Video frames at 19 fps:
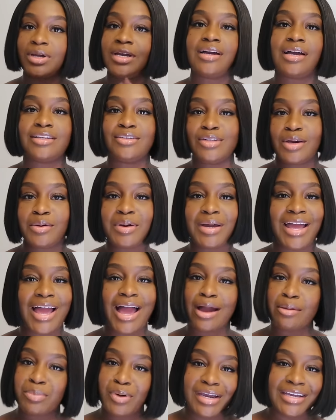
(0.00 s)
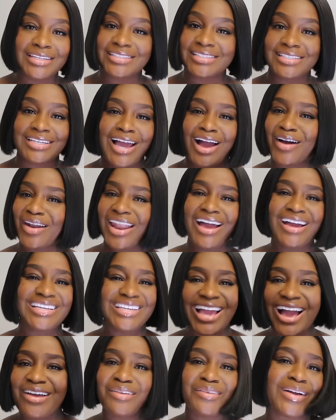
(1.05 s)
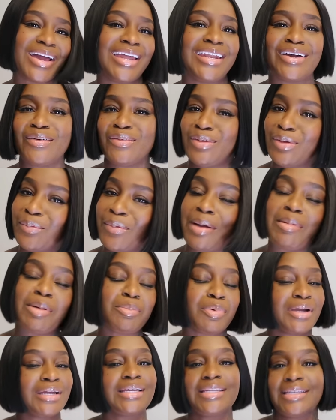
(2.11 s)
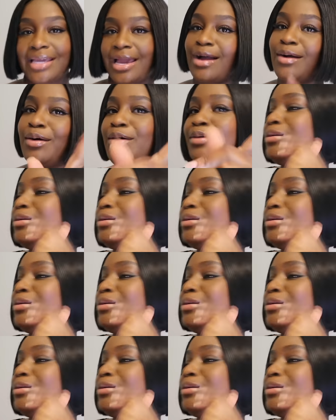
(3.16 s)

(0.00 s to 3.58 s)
well, you know what? I'll bring it to y'all. Y'all don't gotta go, I'm gonna bring it to y'all.